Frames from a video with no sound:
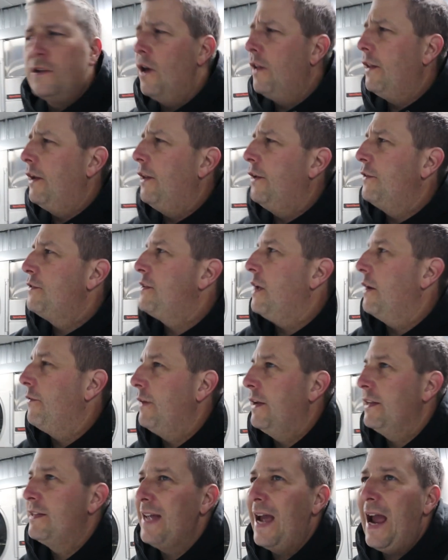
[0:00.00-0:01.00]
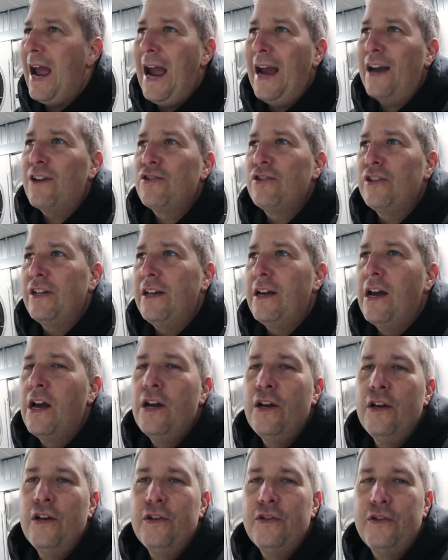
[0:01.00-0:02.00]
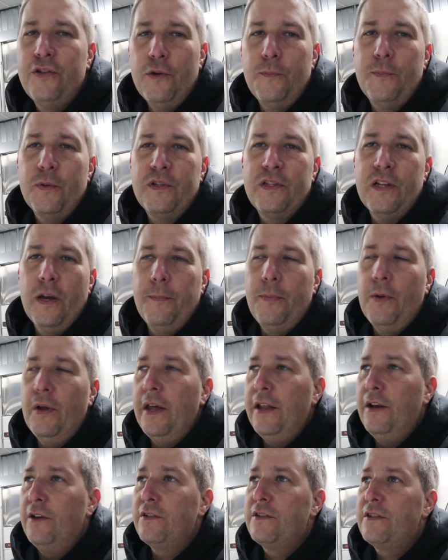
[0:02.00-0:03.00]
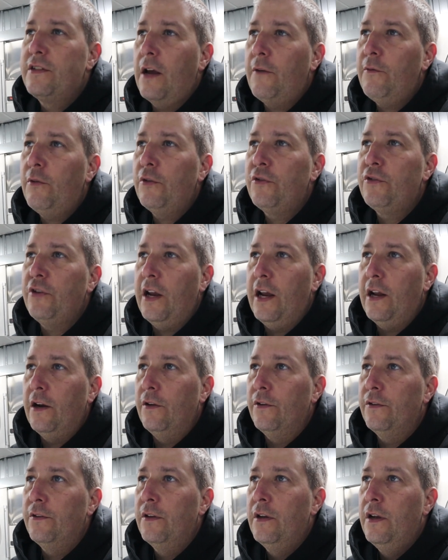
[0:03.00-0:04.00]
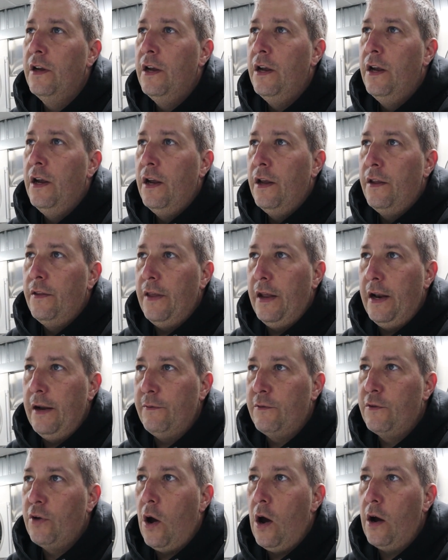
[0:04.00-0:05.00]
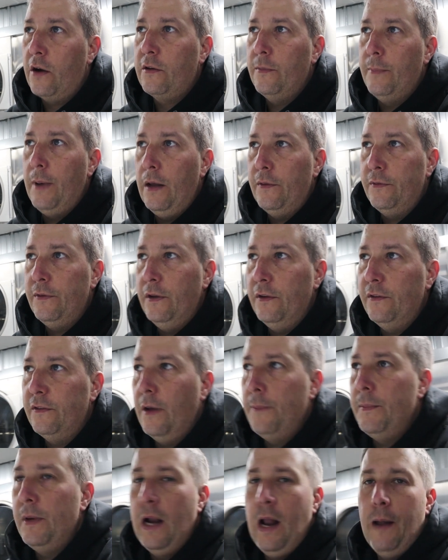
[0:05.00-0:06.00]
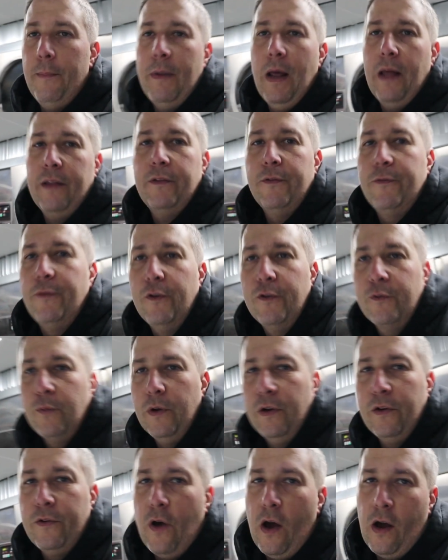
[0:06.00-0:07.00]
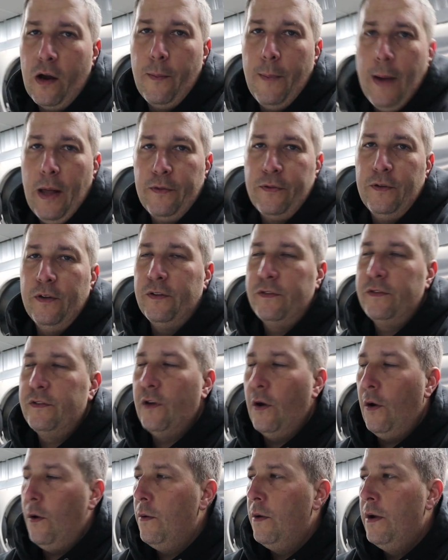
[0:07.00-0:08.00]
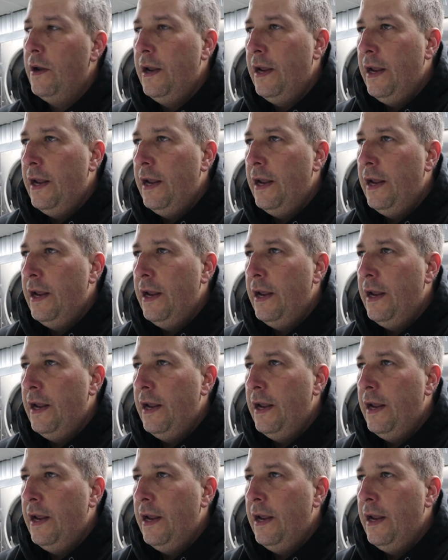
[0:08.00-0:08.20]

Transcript: and all that other stuff. It's actually super simple. And there's several channels that have talked about this. I mean, I'm not the first one to talk about this, so